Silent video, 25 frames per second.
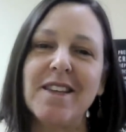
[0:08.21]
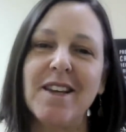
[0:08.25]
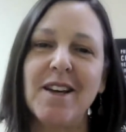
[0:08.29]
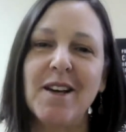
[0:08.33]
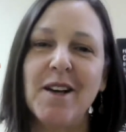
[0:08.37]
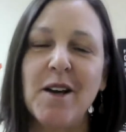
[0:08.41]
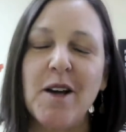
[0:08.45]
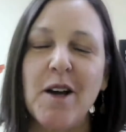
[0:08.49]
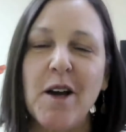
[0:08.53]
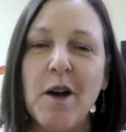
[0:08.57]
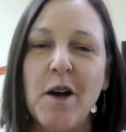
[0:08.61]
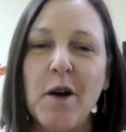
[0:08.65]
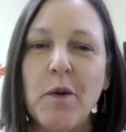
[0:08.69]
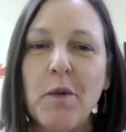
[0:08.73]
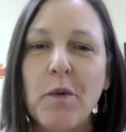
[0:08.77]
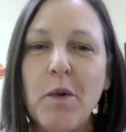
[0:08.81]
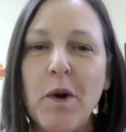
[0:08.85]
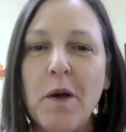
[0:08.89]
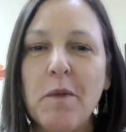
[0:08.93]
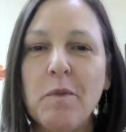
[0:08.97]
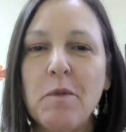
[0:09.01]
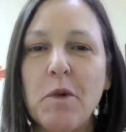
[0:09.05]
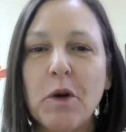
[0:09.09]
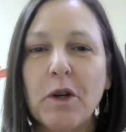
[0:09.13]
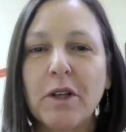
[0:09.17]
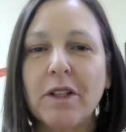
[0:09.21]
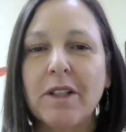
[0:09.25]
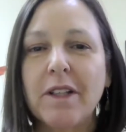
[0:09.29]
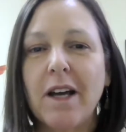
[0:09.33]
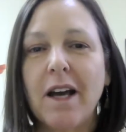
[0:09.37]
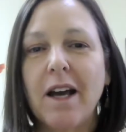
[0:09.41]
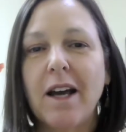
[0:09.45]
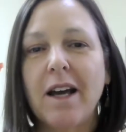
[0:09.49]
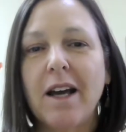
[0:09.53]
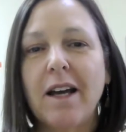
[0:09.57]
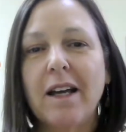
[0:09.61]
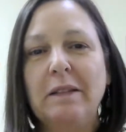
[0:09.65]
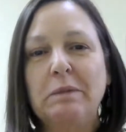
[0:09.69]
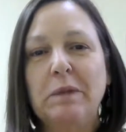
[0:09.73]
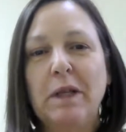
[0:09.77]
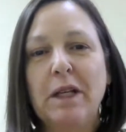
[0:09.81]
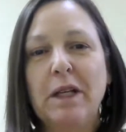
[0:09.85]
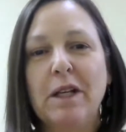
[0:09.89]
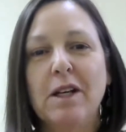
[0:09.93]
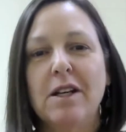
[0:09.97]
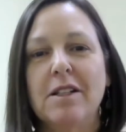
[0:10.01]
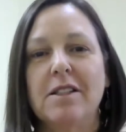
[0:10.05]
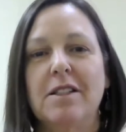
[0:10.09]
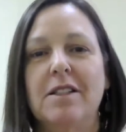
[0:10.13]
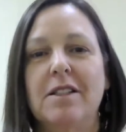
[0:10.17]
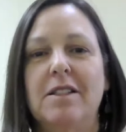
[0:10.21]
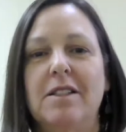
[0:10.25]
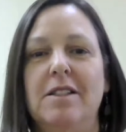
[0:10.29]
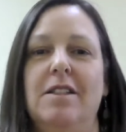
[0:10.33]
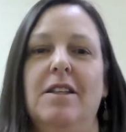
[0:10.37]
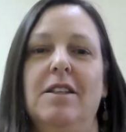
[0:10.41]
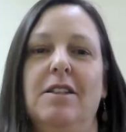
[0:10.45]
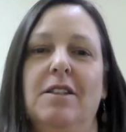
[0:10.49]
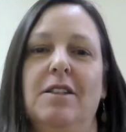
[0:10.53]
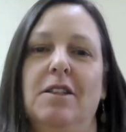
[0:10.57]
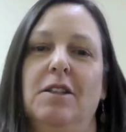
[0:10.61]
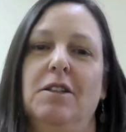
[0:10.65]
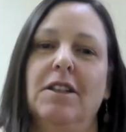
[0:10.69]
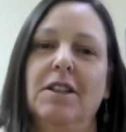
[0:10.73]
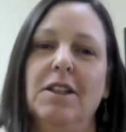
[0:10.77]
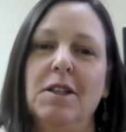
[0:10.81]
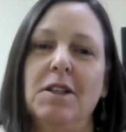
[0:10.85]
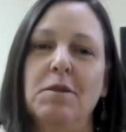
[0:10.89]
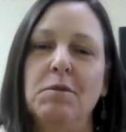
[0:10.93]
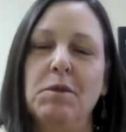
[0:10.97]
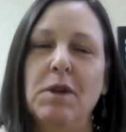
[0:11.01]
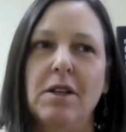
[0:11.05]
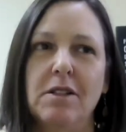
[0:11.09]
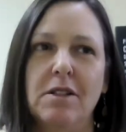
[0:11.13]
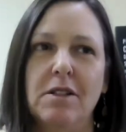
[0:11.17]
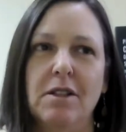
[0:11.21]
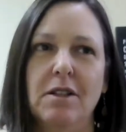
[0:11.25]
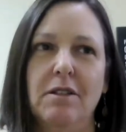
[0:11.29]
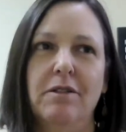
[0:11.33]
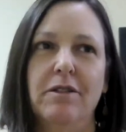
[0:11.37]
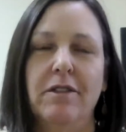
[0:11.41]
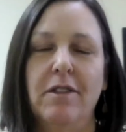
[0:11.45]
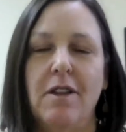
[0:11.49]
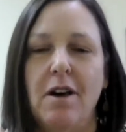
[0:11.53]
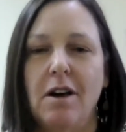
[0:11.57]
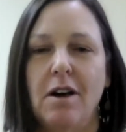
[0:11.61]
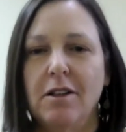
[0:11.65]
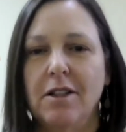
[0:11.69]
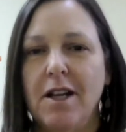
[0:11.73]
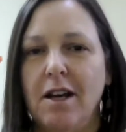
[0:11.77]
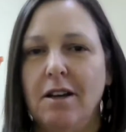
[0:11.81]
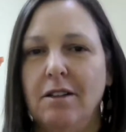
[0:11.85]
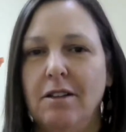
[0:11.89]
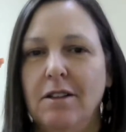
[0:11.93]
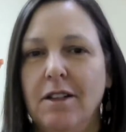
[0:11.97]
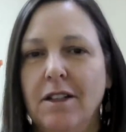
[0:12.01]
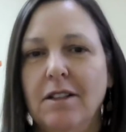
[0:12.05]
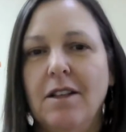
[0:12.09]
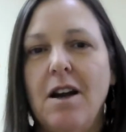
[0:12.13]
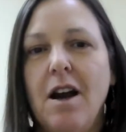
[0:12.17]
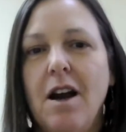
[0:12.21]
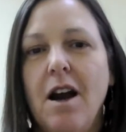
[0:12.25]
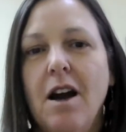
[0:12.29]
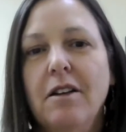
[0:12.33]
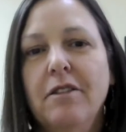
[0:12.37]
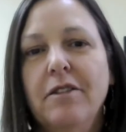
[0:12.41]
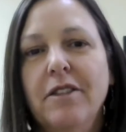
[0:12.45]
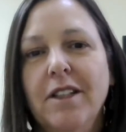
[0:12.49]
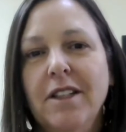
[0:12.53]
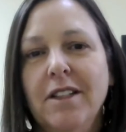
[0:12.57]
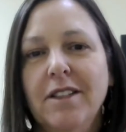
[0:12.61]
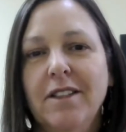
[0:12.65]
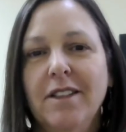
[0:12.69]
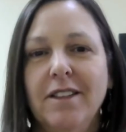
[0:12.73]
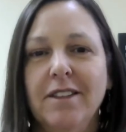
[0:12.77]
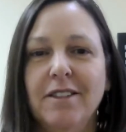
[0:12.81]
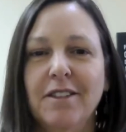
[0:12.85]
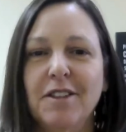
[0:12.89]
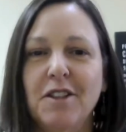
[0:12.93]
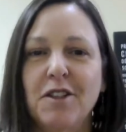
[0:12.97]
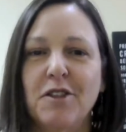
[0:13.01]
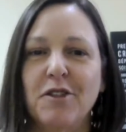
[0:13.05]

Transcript: one more time because not only because of lockdown and COVID and